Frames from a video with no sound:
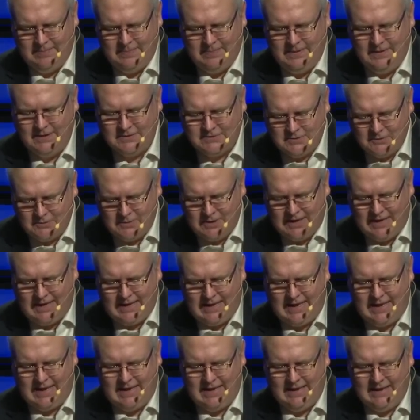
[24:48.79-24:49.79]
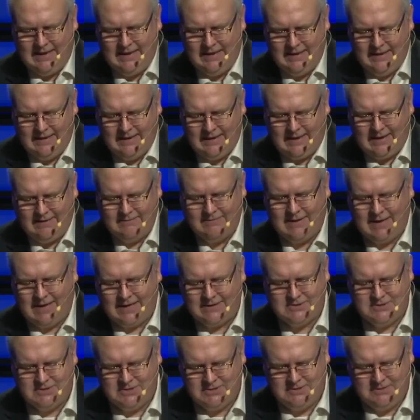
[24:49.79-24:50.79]
It's okay, I've
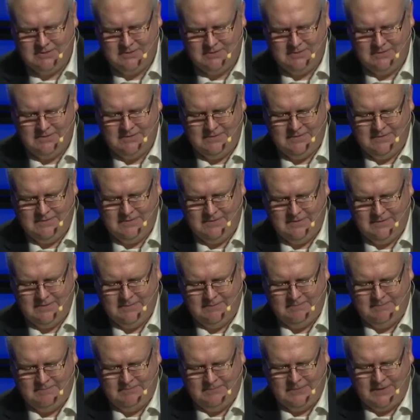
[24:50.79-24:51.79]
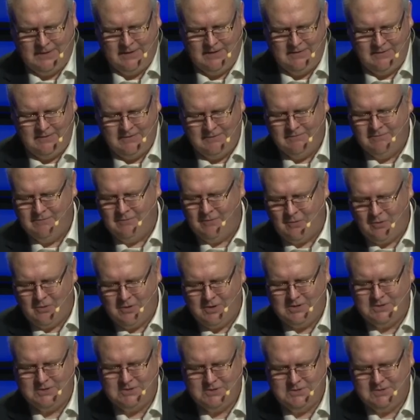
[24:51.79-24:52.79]
got you. The
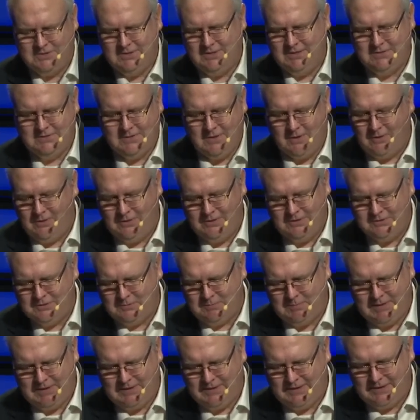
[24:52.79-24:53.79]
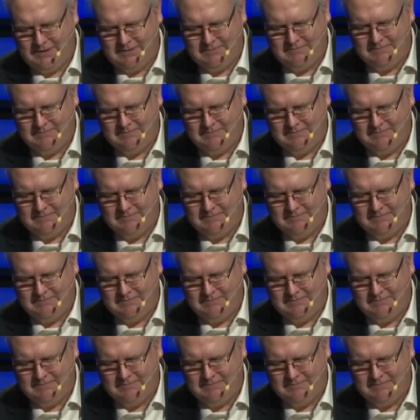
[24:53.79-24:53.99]
voice is the Holy Spirit.